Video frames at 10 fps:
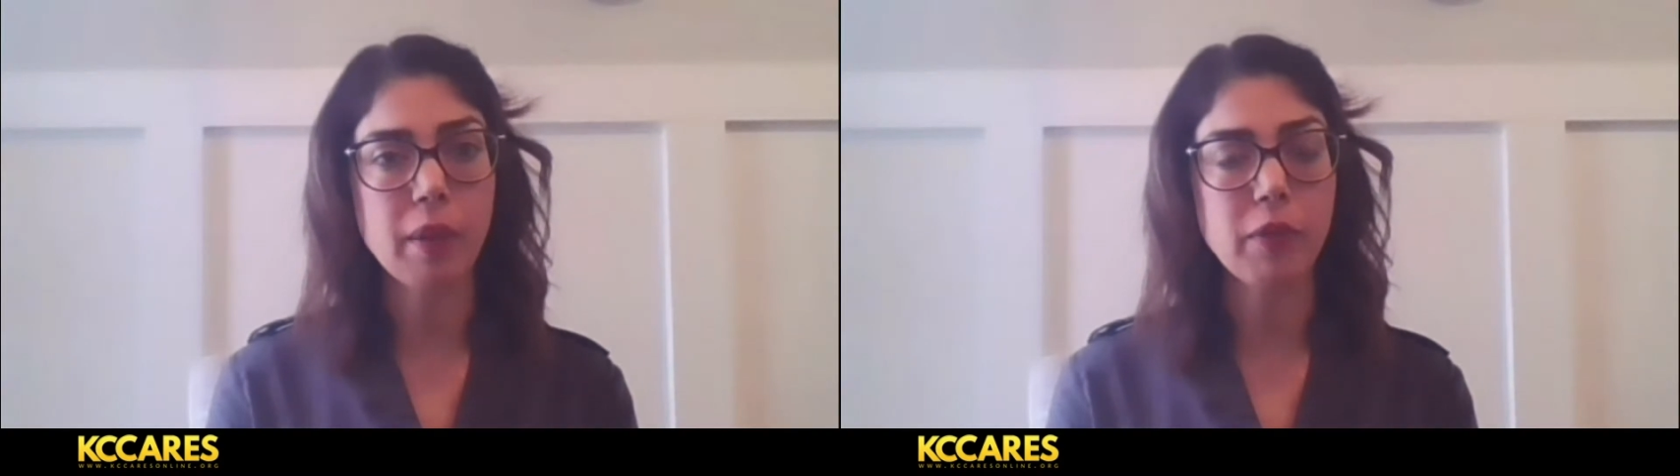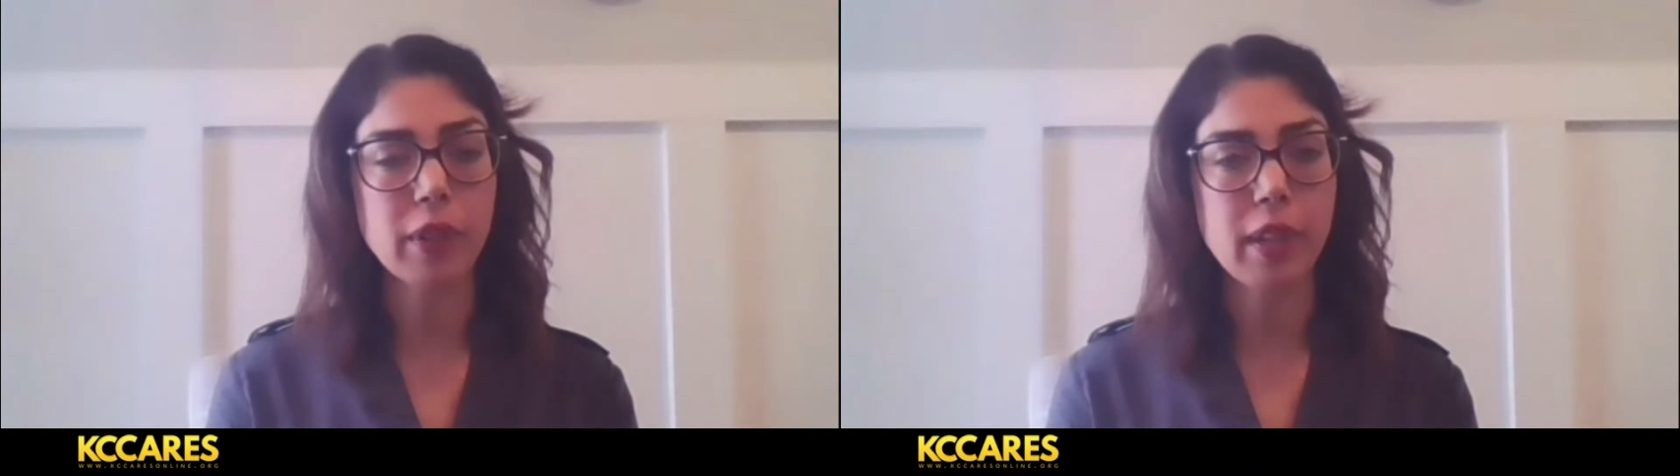
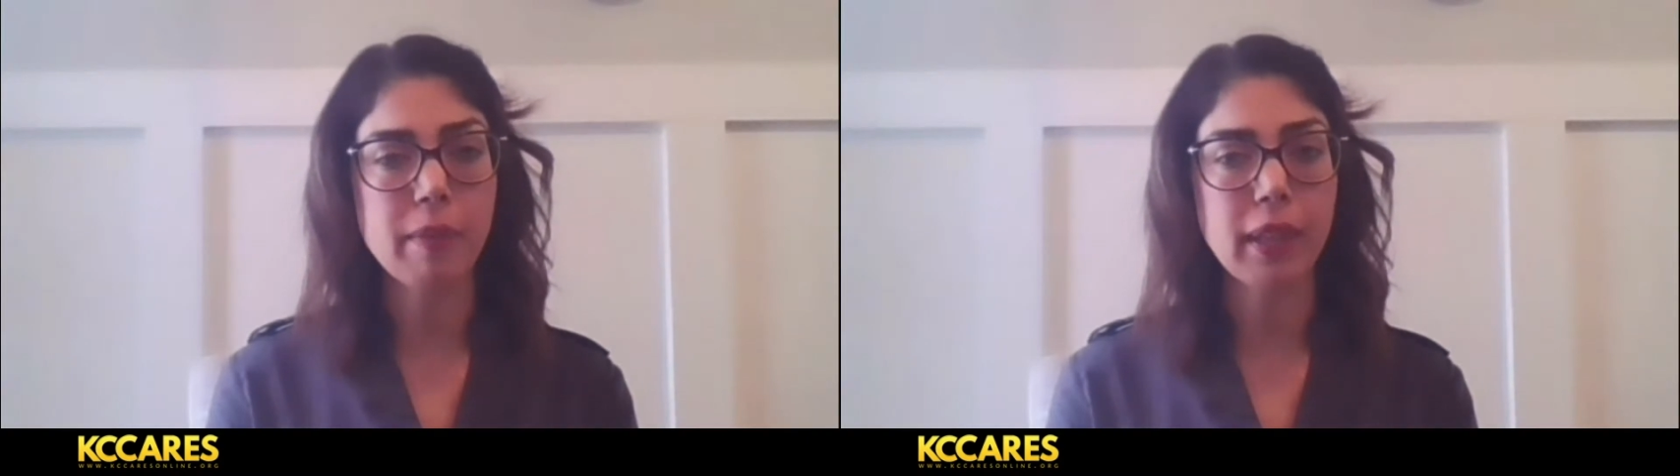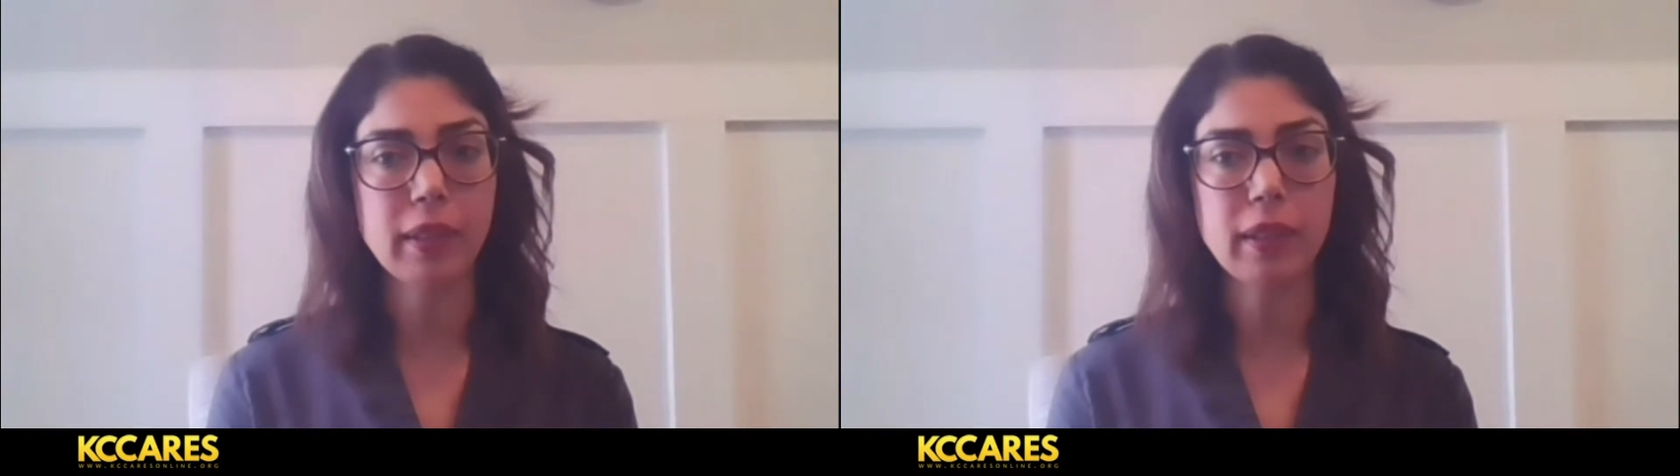up for
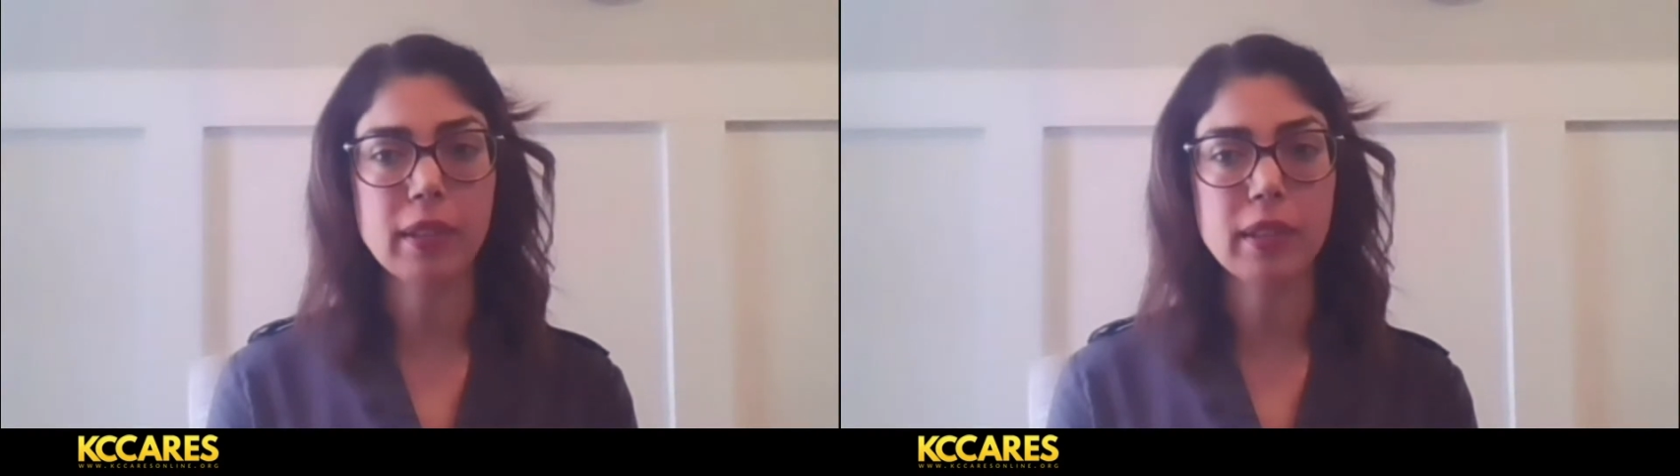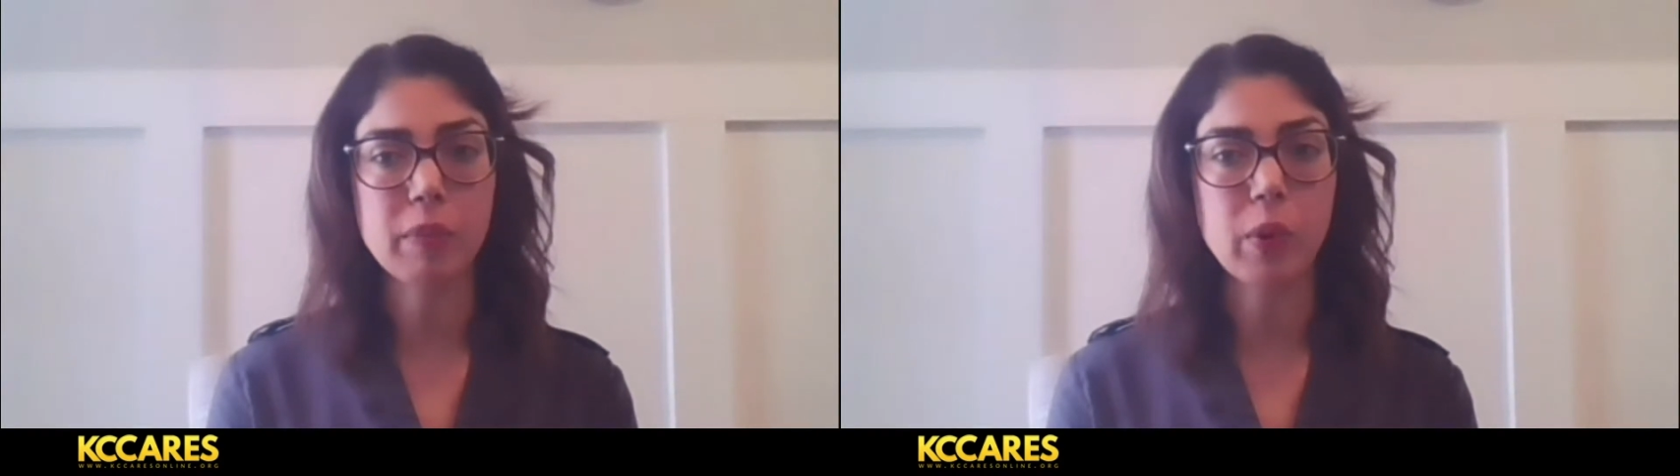them, I think
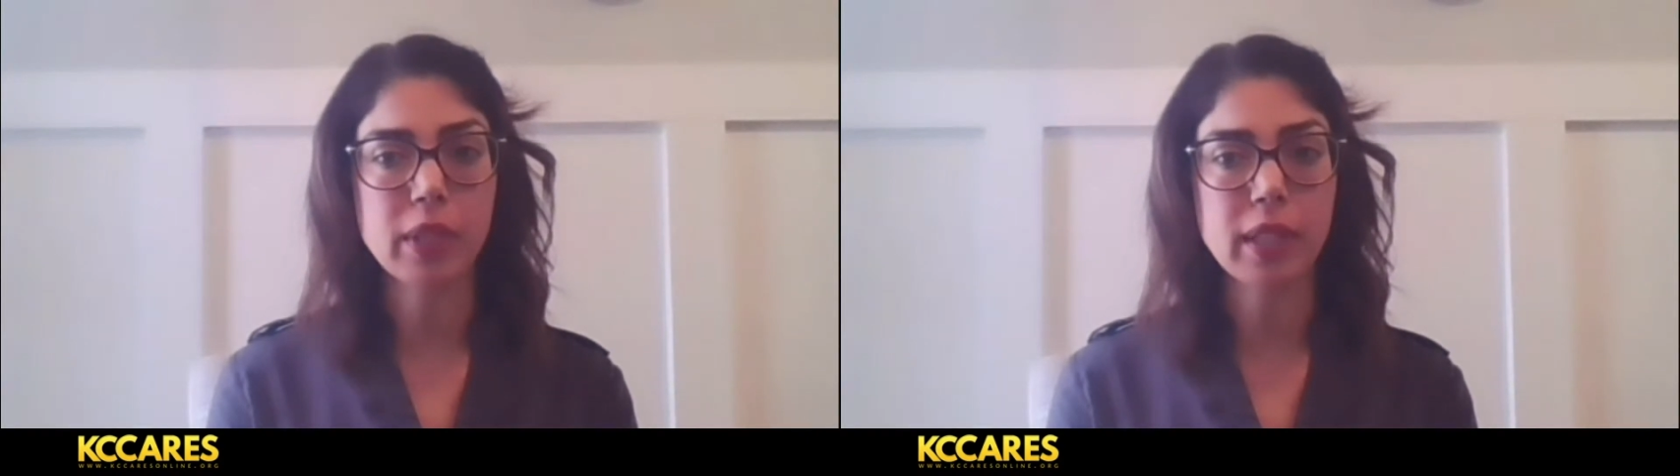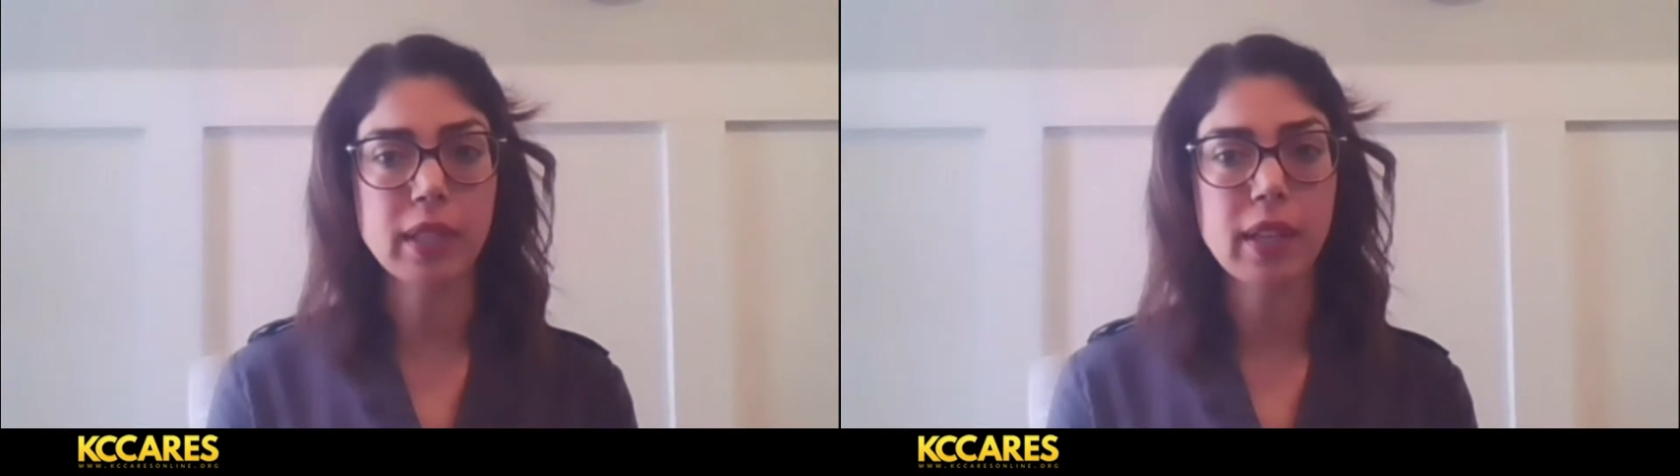is
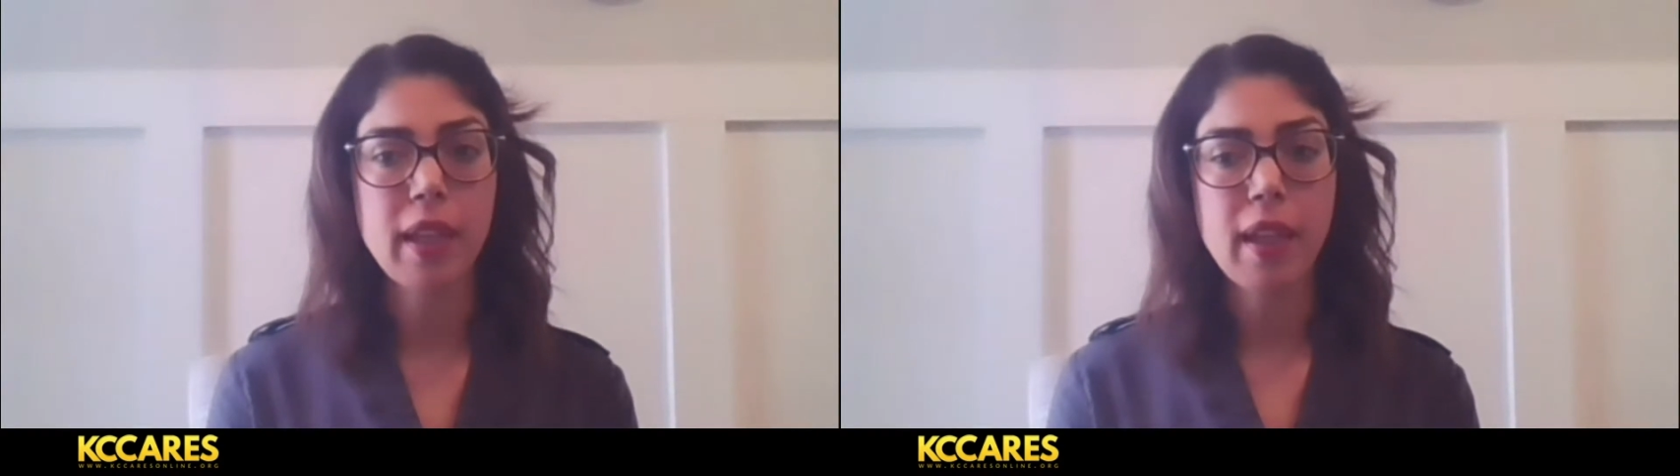important.